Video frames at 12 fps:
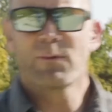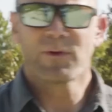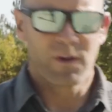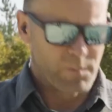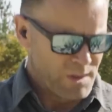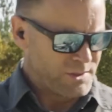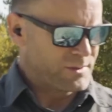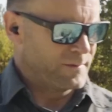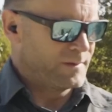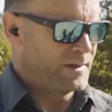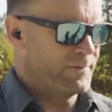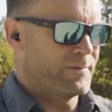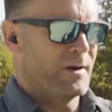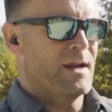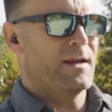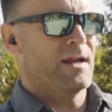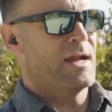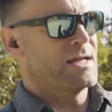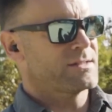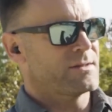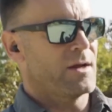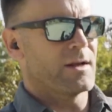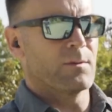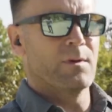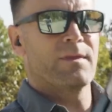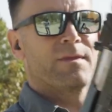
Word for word: we've got a bunch of different A Ks, starting with